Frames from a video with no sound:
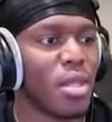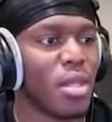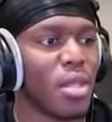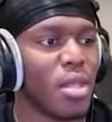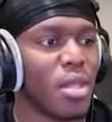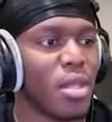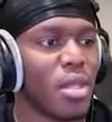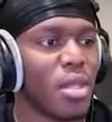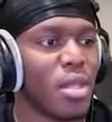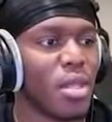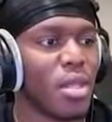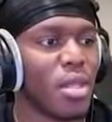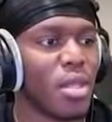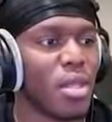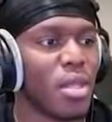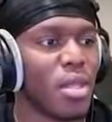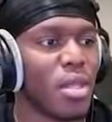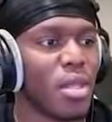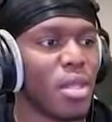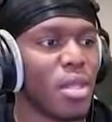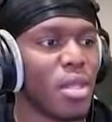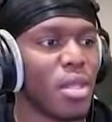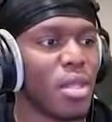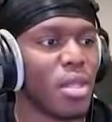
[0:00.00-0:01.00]

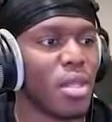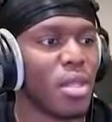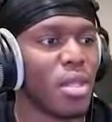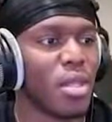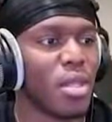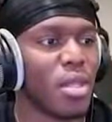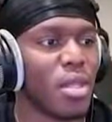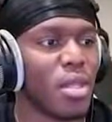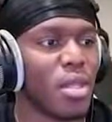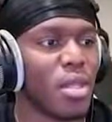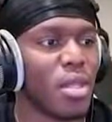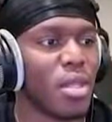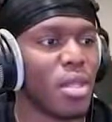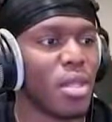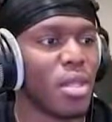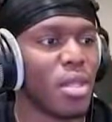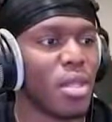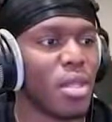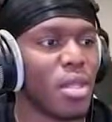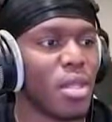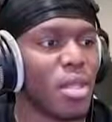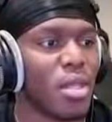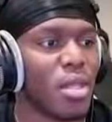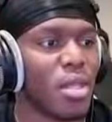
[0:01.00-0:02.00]

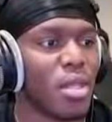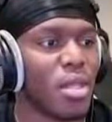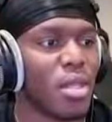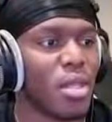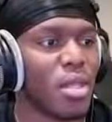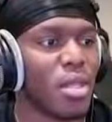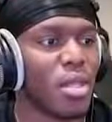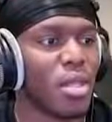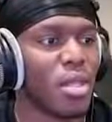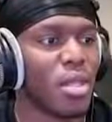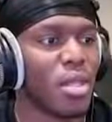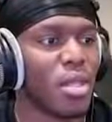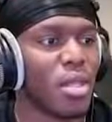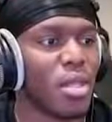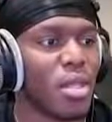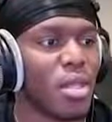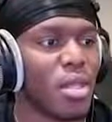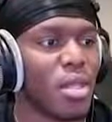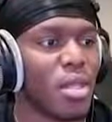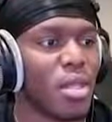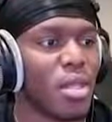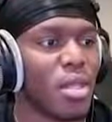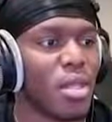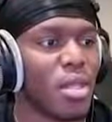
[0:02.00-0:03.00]

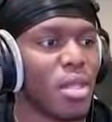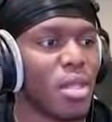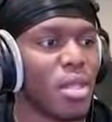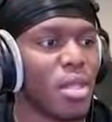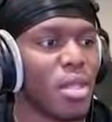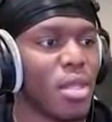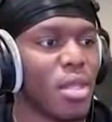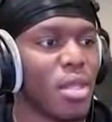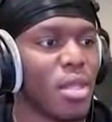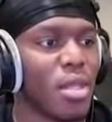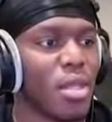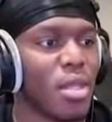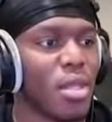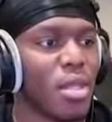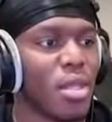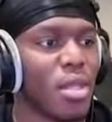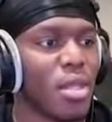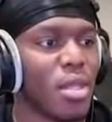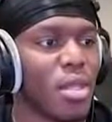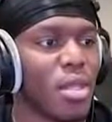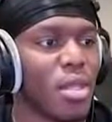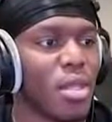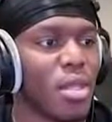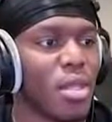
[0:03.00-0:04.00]

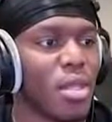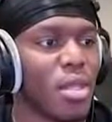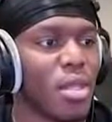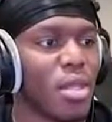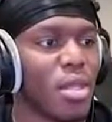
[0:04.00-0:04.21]
This person isn't speaking.